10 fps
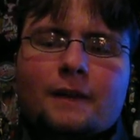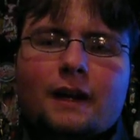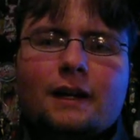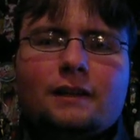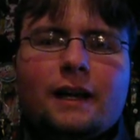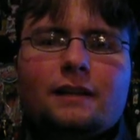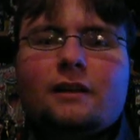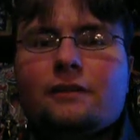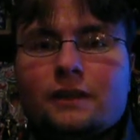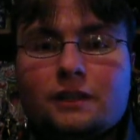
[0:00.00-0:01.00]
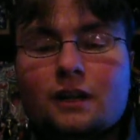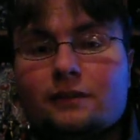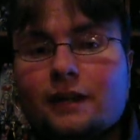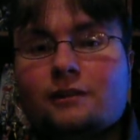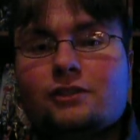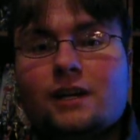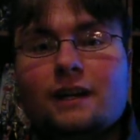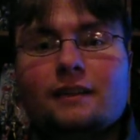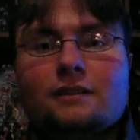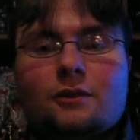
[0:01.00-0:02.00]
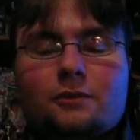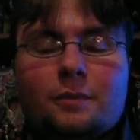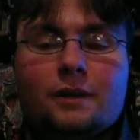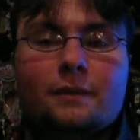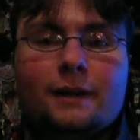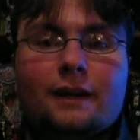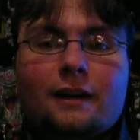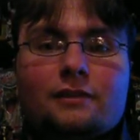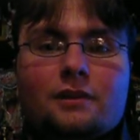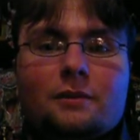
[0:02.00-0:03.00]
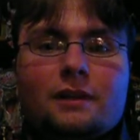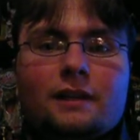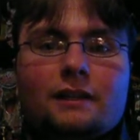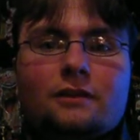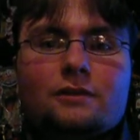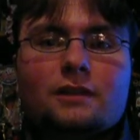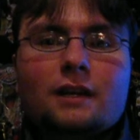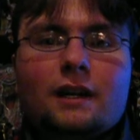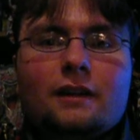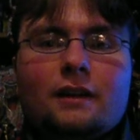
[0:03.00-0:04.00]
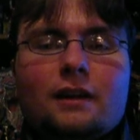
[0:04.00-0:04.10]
I liked all the Ventaran Riders' jackets. Those were pretty badass. I really liked those a lot.